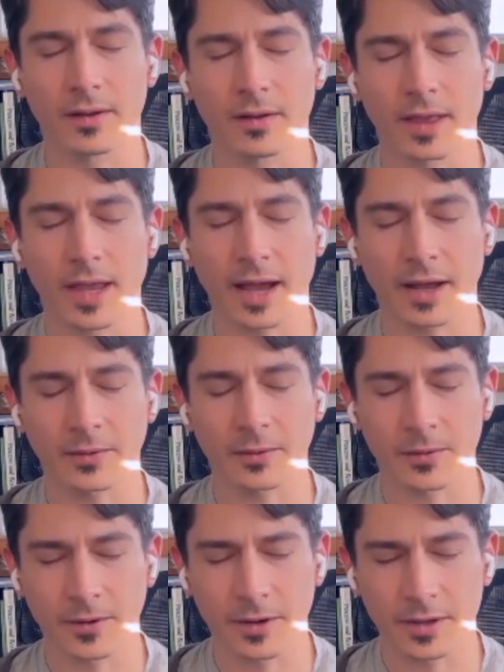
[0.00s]

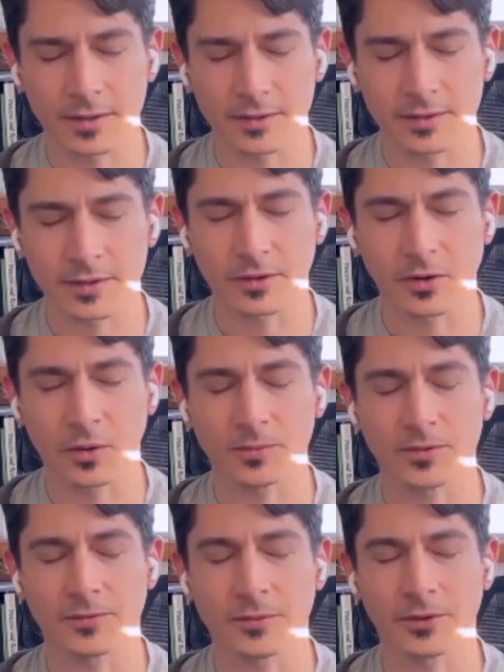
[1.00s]
categories in
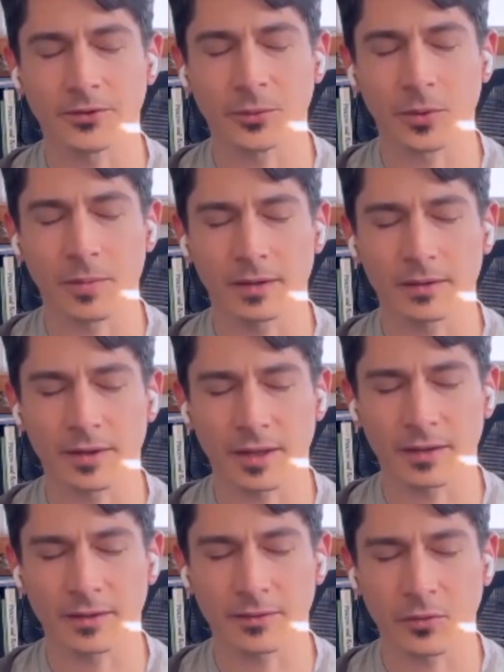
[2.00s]
terms of which we make
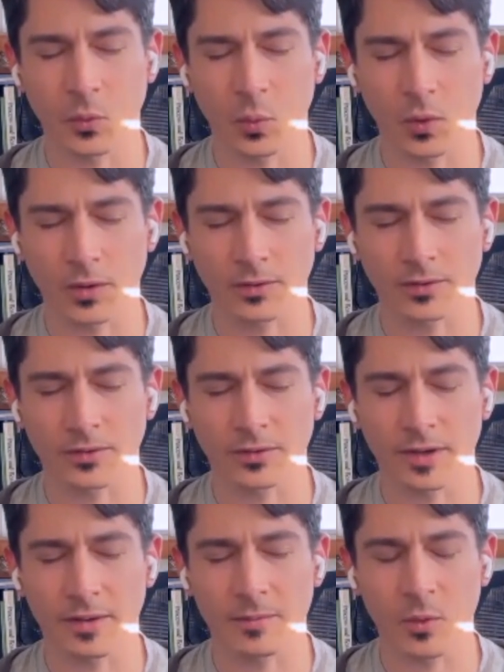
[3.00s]
sense of the world,
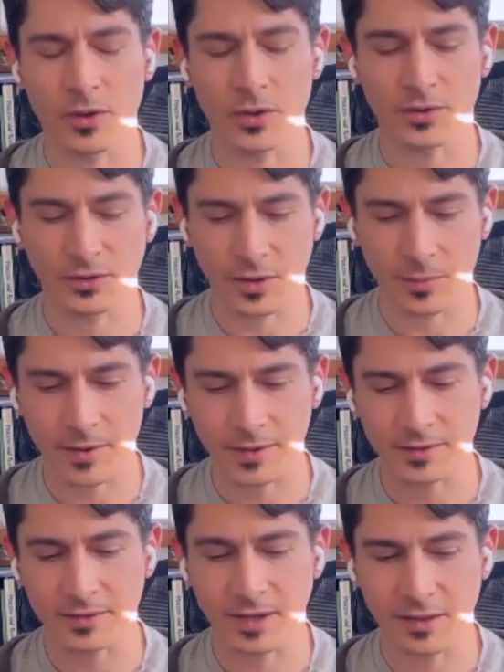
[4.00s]
when you just come out
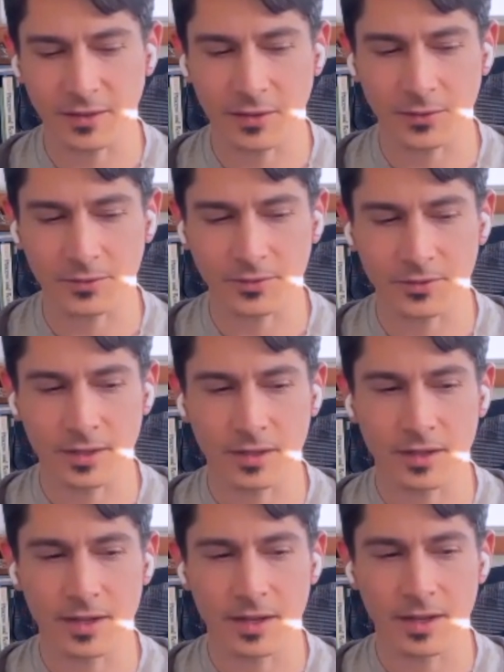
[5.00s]
and state those
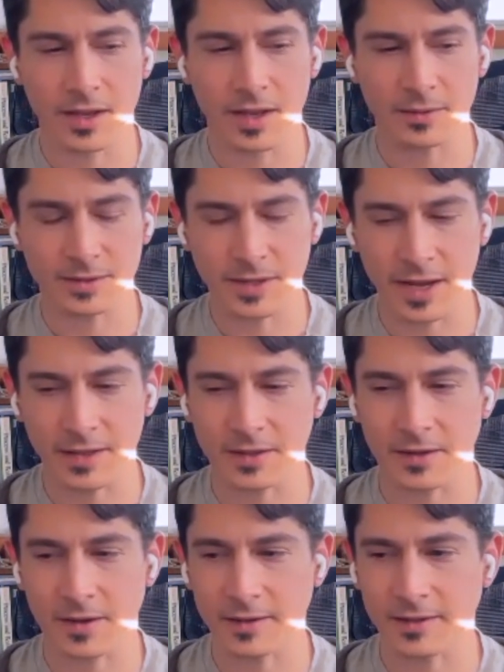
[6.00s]
outside the
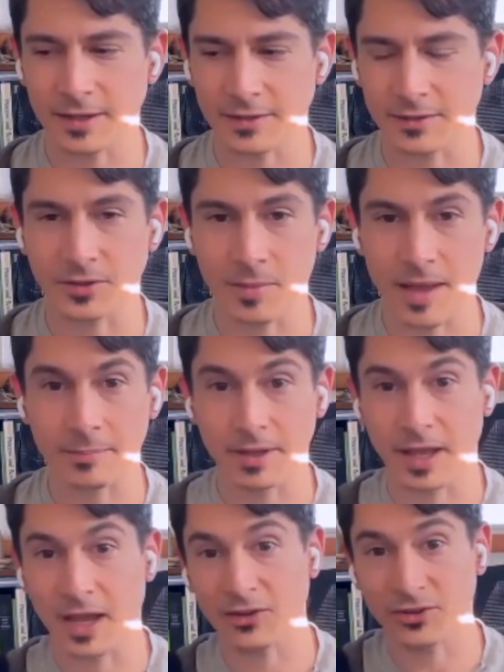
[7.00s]
context of some
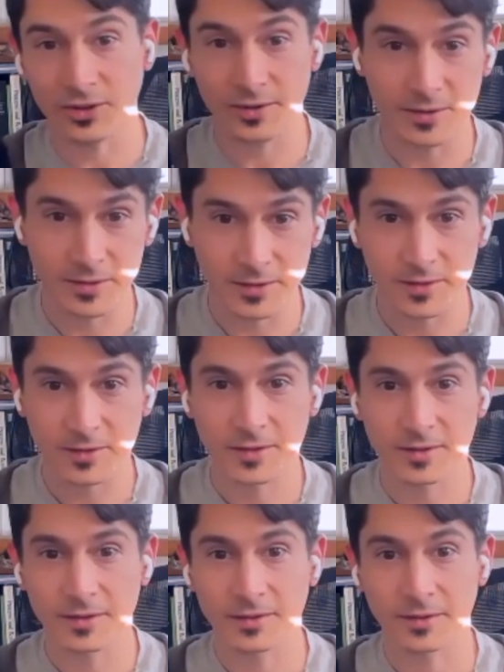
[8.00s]
application
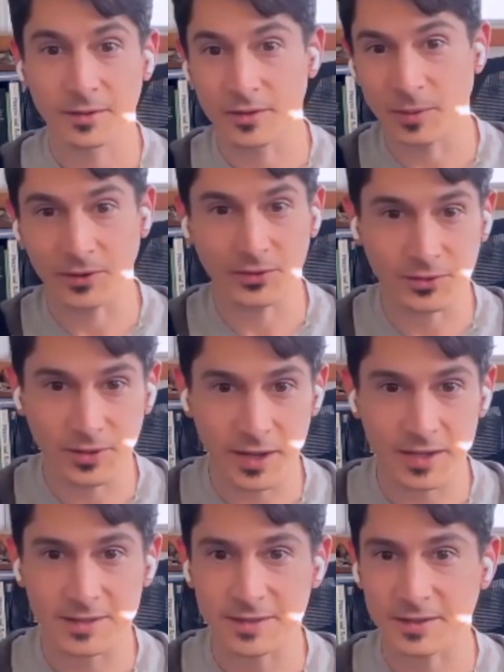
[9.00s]
to the special
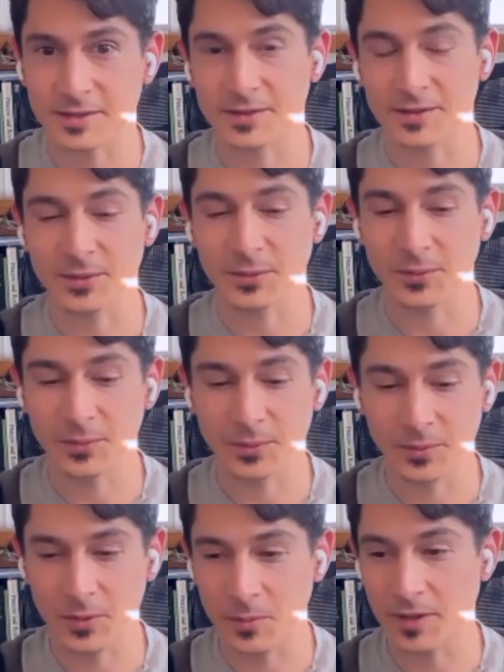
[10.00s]
sciences,
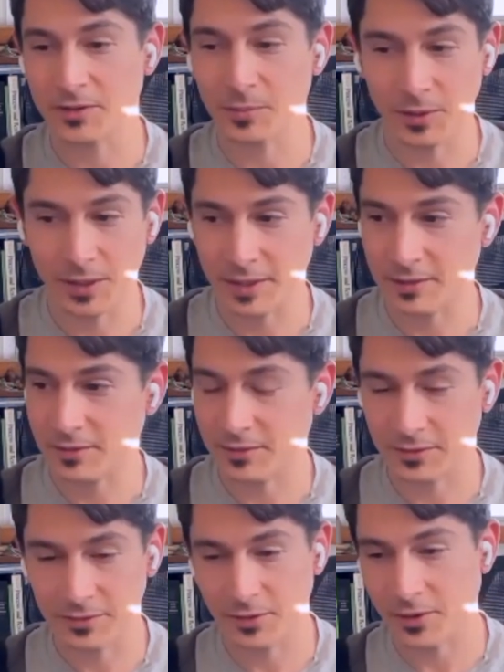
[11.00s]
to human
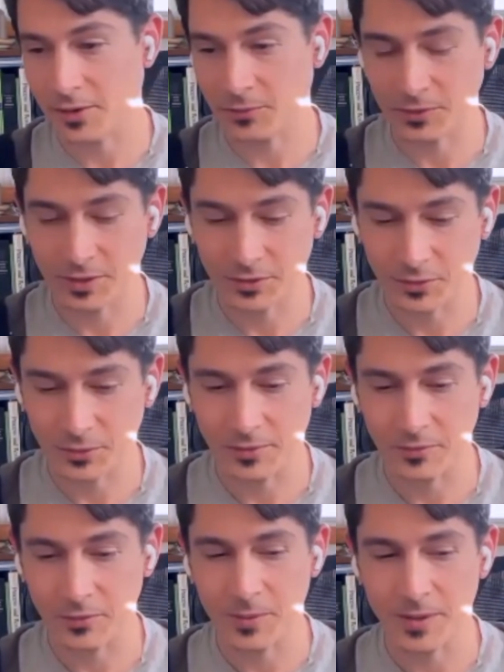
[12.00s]
experience, to art, religion,
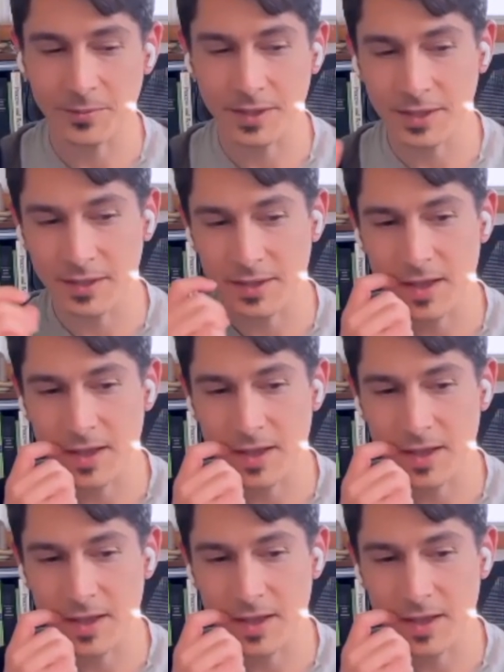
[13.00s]
whatever it may be,